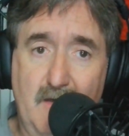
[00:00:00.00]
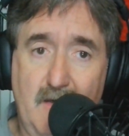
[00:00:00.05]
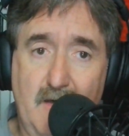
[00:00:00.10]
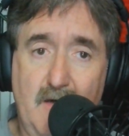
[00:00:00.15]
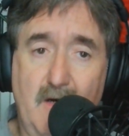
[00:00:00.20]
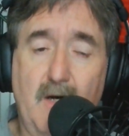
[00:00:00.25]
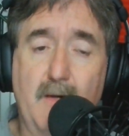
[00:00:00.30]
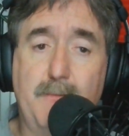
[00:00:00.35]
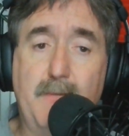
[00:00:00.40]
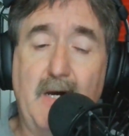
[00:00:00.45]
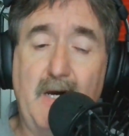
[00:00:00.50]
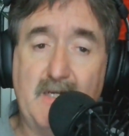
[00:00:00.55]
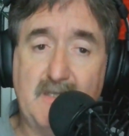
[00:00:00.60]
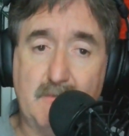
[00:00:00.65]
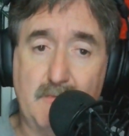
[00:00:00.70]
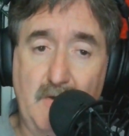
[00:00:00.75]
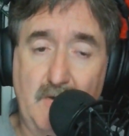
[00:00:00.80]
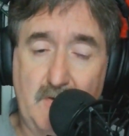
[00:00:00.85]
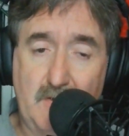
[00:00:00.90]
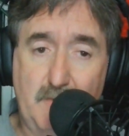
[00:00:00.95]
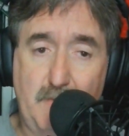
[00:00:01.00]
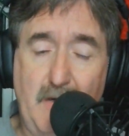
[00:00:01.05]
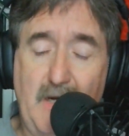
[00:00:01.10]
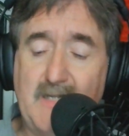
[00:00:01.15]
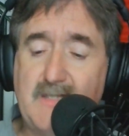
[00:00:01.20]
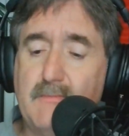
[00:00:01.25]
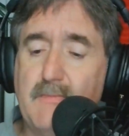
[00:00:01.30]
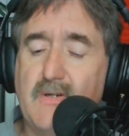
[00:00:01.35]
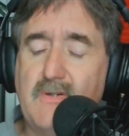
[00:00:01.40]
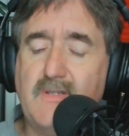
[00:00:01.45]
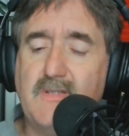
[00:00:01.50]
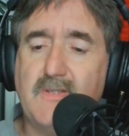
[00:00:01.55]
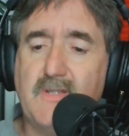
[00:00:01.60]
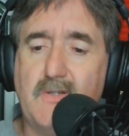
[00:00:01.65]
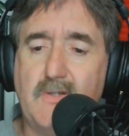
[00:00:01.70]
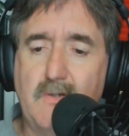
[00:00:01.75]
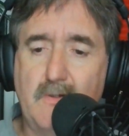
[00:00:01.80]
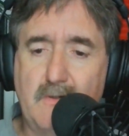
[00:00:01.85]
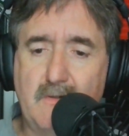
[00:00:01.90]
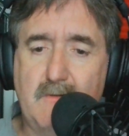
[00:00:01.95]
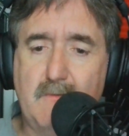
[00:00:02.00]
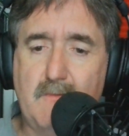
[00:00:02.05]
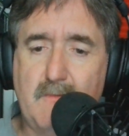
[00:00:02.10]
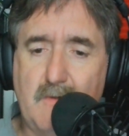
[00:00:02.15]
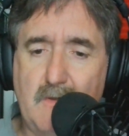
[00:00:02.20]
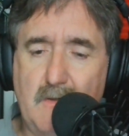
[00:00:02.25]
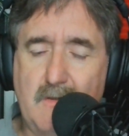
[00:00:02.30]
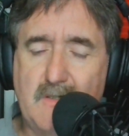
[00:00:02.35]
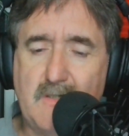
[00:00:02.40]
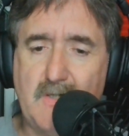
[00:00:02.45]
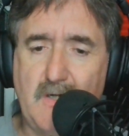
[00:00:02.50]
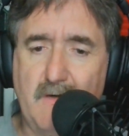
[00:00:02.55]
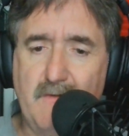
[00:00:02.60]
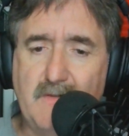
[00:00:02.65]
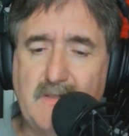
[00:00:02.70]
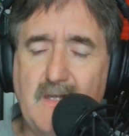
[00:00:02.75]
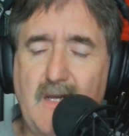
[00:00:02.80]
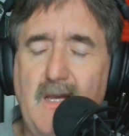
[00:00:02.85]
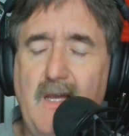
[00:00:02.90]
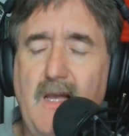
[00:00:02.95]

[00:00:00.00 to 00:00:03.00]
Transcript: on Poshmark. Poshmark is a good service.